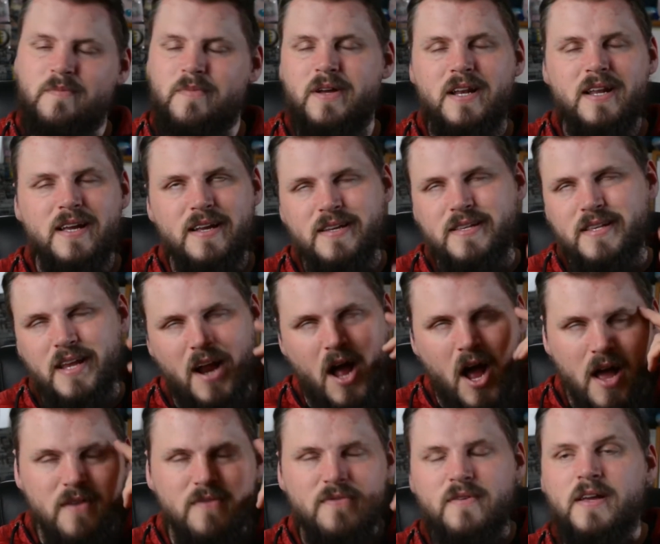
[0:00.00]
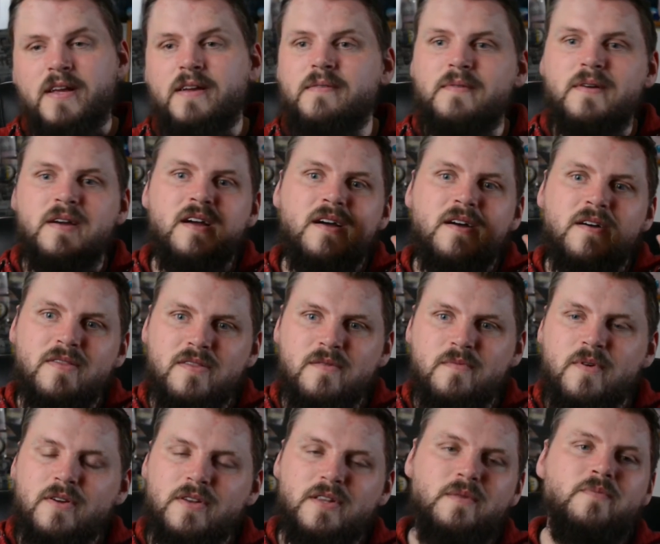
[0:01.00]
But like I said, I think the
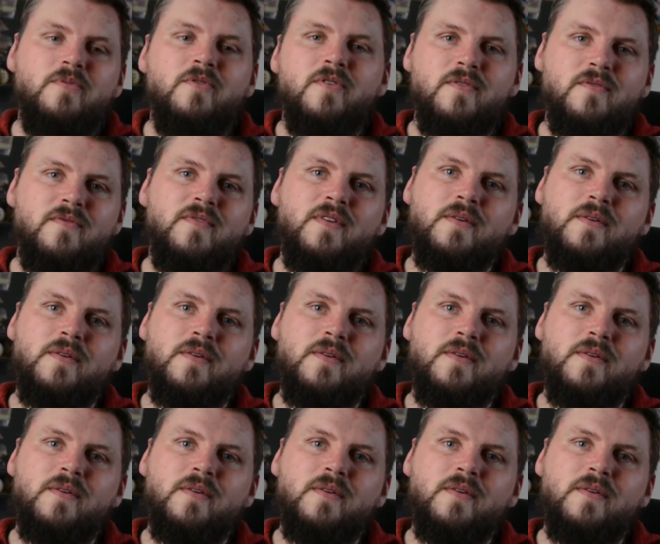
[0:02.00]
most important